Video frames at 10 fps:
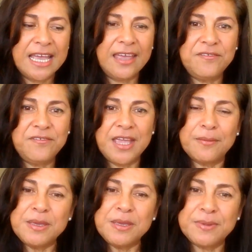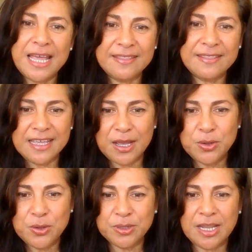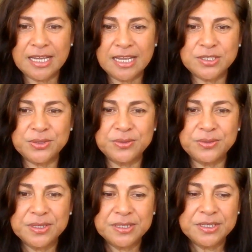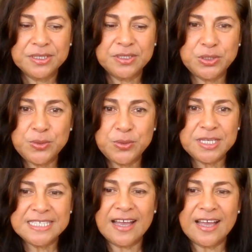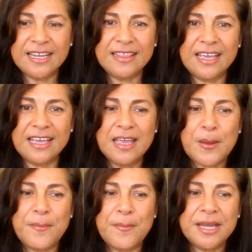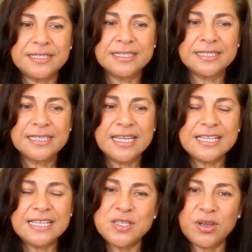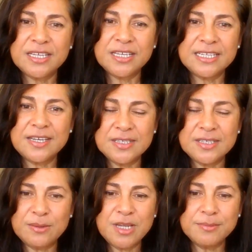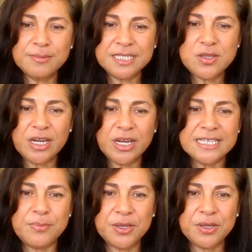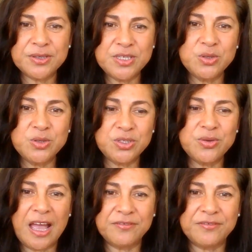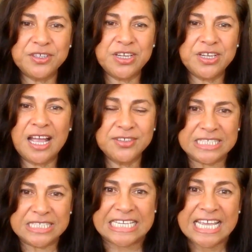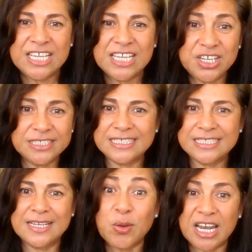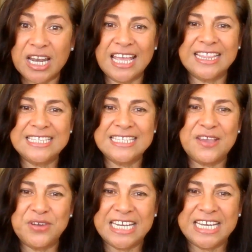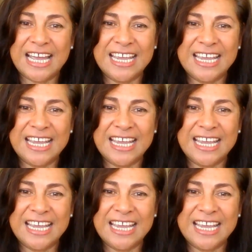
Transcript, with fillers: if there are people out there who would like to do this kind of thing. But it's not, sometimes it's not easy, because you do have to, you can't just You don't just look like this every day.